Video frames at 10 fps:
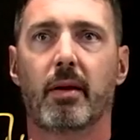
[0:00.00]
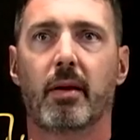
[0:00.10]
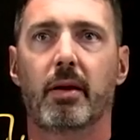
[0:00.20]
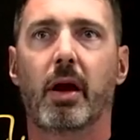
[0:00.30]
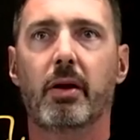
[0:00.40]

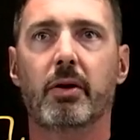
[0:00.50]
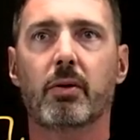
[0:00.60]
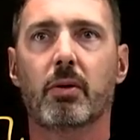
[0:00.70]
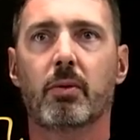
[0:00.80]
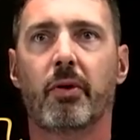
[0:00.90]

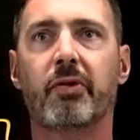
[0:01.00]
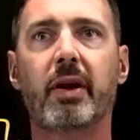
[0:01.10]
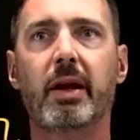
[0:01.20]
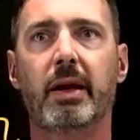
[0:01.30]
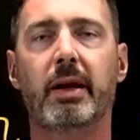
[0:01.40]
we'll
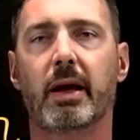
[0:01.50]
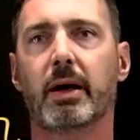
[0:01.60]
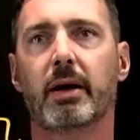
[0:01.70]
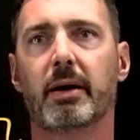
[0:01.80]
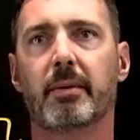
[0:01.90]
see
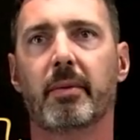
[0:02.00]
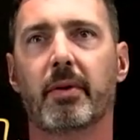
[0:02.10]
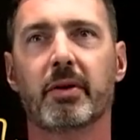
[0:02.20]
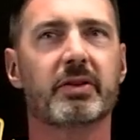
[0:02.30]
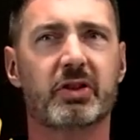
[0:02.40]

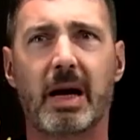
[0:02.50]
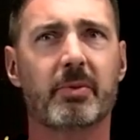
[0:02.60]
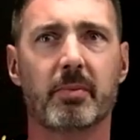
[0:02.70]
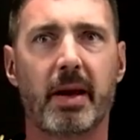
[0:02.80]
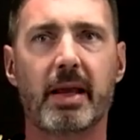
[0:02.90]
there is a chapter
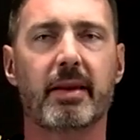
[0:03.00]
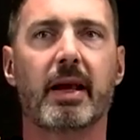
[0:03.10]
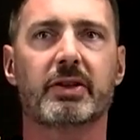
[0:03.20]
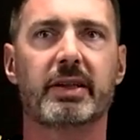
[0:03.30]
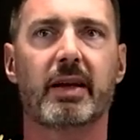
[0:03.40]
in Panton that
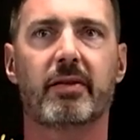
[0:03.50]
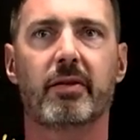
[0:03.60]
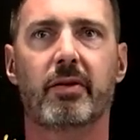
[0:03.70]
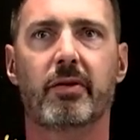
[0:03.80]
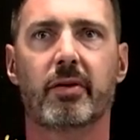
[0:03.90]
actually gets
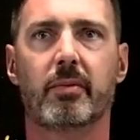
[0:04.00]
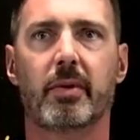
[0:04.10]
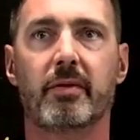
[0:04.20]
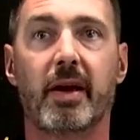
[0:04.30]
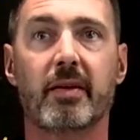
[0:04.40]
into some
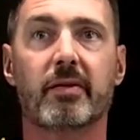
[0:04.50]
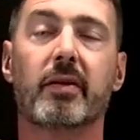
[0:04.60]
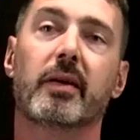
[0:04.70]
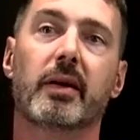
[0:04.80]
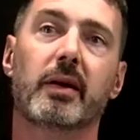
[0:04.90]
advanced
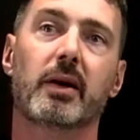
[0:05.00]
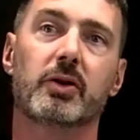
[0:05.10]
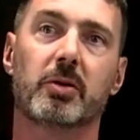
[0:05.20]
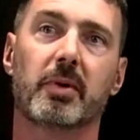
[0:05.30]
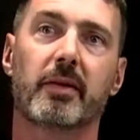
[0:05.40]

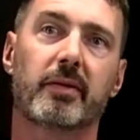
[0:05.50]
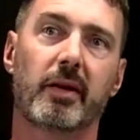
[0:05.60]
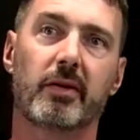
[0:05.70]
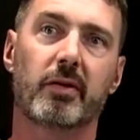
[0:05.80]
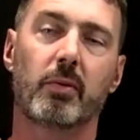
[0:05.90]
turbulence,
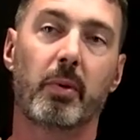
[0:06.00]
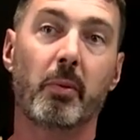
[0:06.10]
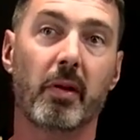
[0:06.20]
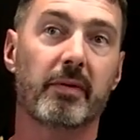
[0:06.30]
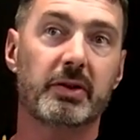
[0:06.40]
and so we
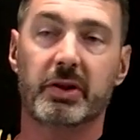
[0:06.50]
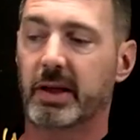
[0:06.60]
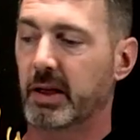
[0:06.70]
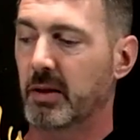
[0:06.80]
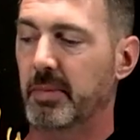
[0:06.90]
will eventually
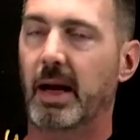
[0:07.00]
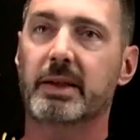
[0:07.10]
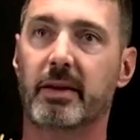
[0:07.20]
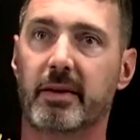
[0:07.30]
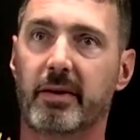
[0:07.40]
kind of come back
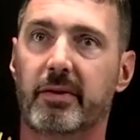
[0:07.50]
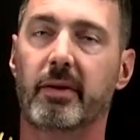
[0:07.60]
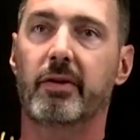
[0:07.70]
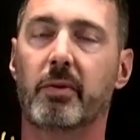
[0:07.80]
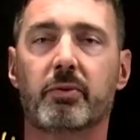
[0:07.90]
to this.
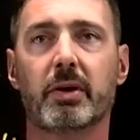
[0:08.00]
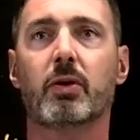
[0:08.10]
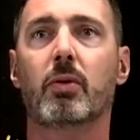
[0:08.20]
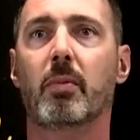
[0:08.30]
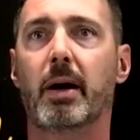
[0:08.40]
And so what's really
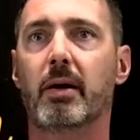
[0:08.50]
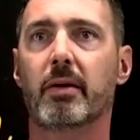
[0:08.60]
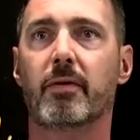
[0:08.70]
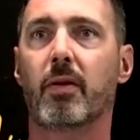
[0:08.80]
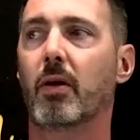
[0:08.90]
cool
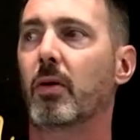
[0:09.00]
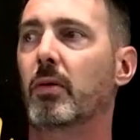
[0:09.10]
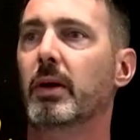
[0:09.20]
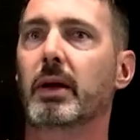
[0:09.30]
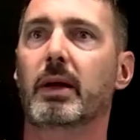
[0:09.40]
about
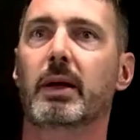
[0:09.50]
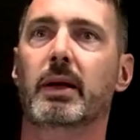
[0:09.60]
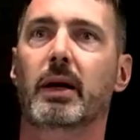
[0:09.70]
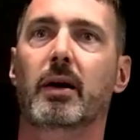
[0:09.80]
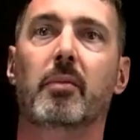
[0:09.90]
flow
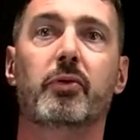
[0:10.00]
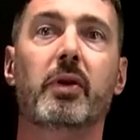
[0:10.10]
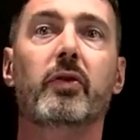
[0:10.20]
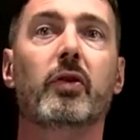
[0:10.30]
between two